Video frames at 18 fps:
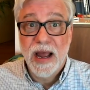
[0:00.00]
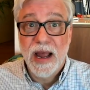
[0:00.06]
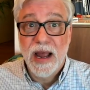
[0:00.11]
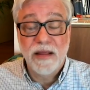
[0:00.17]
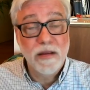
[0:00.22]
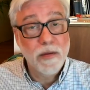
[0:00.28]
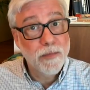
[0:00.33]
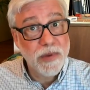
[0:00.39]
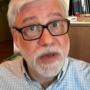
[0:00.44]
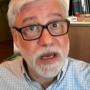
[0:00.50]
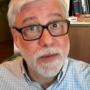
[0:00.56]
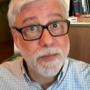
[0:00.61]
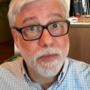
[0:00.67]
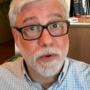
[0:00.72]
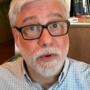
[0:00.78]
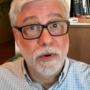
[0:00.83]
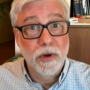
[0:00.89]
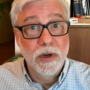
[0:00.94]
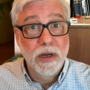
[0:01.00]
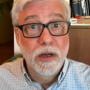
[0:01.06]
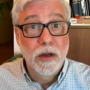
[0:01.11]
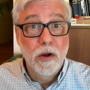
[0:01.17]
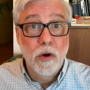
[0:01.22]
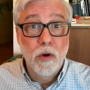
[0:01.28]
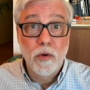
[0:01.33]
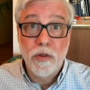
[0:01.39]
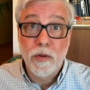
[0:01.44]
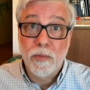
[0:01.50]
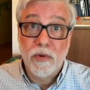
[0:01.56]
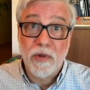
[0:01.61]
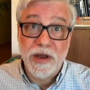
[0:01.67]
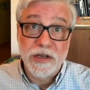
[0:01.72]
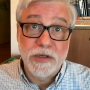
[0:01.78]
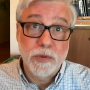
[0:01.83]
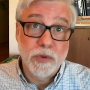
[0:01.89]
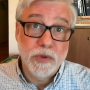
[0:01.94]
and the people who the
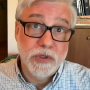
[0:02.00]
place will